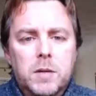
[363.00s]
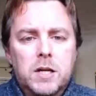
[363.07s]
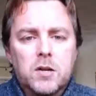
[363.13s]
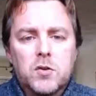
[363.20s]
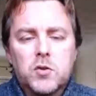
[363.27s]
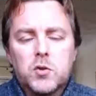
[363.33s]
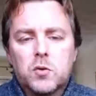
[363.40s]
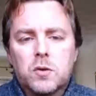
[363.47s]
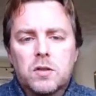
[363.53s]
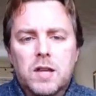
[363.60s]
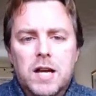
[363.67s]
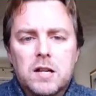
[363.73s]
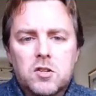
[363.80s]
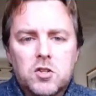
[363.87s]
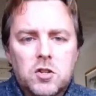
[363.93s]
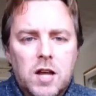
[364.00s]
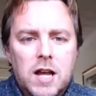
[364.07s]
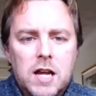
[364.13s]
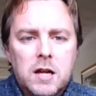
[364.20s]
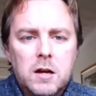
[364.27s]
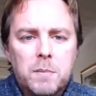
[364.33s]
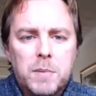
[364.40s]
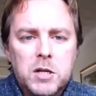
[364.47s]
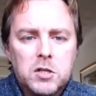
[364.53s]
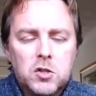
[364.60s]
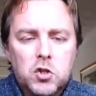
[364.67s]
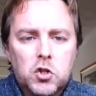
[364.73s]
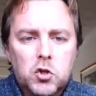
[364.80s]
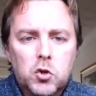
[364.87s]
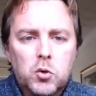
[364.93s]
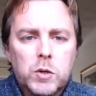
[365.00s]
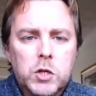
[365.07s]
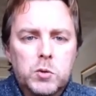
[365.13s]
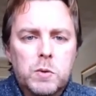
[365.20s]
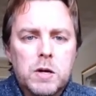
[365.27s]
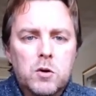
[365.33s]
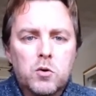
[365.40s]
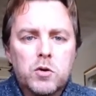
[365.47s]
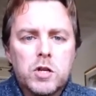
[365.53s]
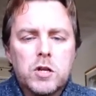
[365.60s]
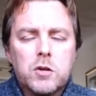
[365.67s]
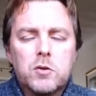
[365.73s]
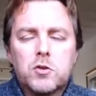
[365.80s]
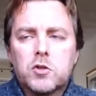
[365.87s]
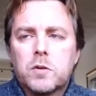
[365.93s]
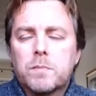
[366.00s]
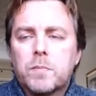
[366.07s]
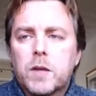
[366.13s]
because that's a business tool which we all use.